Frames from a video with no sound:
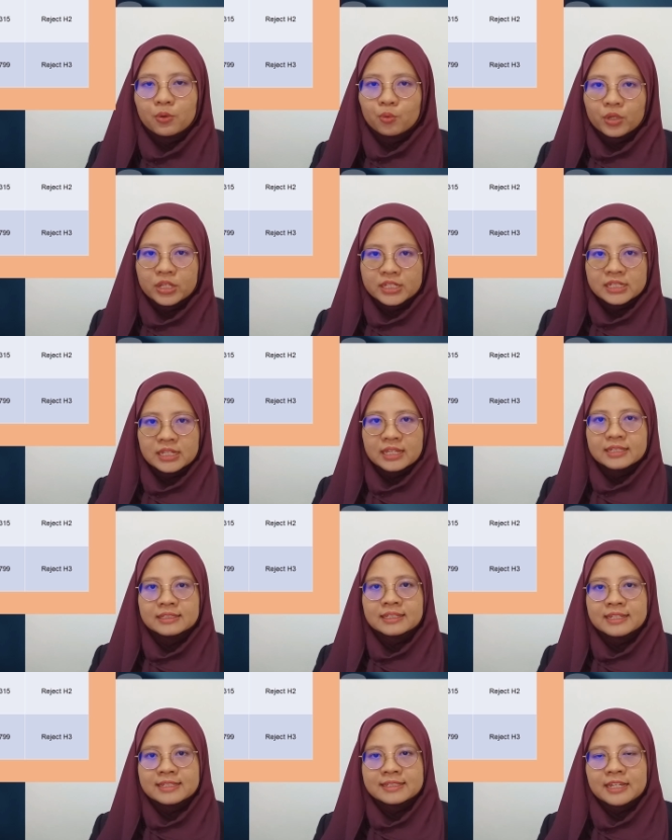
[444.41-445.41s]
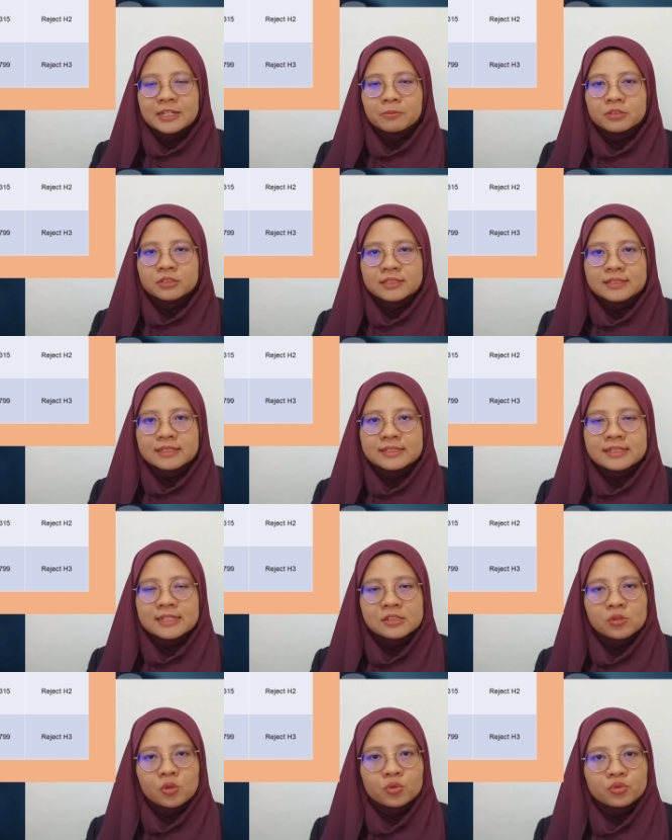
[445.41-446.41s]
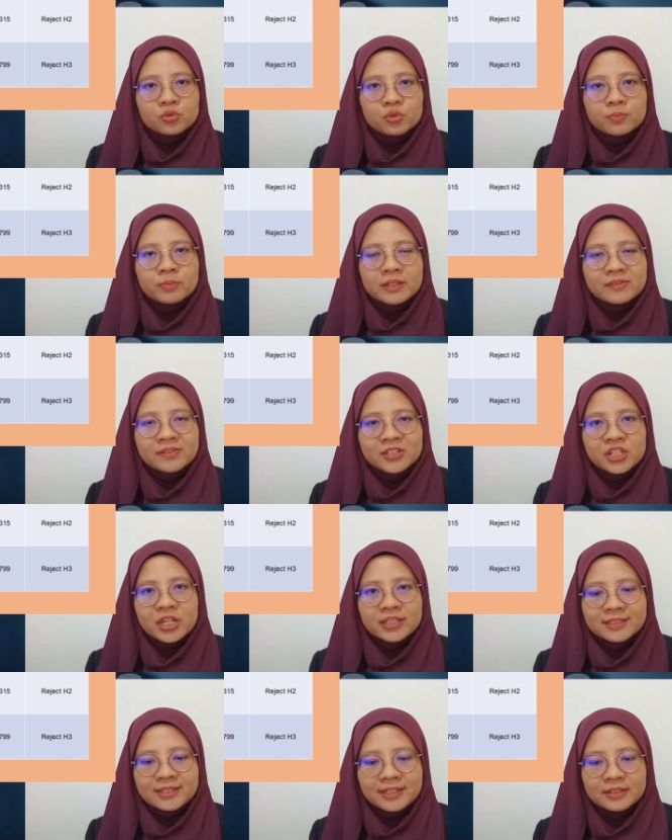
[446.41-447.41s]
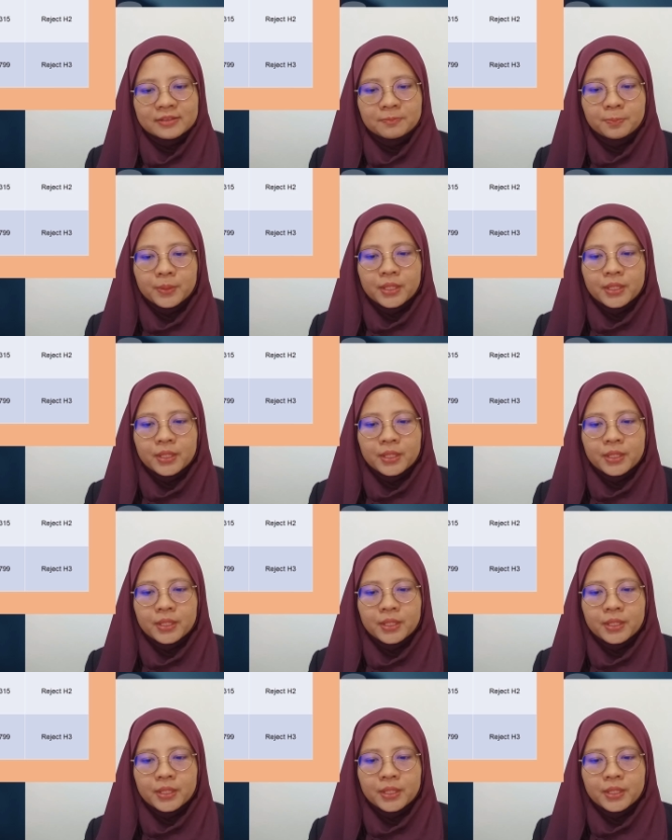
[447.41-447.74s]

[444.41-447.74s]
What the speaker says: which this hypothesis is also being rejected.